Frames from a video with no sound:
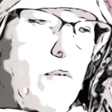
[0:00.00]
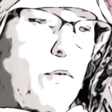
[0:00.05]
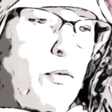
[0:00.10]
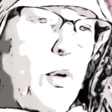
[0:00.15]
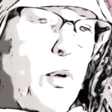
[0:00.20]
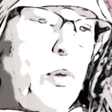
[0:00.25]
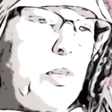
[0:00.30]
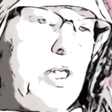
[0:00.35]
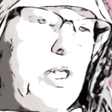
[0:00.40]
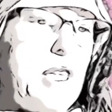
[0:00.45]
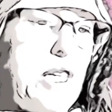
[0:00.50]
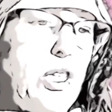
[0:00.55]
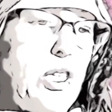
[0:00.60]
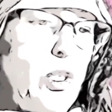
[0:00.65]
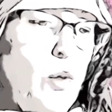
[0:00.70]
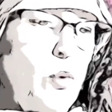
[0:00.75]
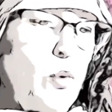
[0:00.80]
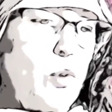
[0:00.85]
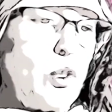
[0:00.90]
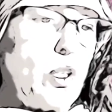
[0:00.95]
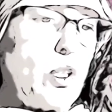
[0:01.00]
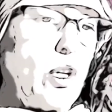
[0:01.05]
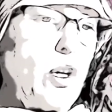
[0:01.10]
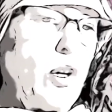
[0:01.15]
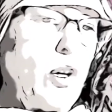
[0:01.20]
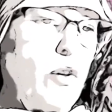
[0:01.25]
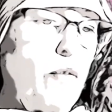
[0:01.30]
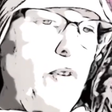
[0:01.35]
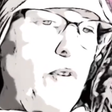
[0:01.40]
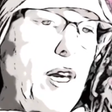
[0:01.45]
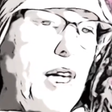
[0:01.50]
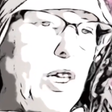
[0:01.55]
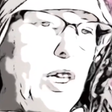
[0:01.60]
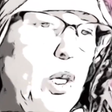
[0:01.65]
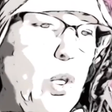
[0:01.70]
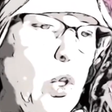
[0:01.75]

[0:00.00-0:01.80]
faulty use of a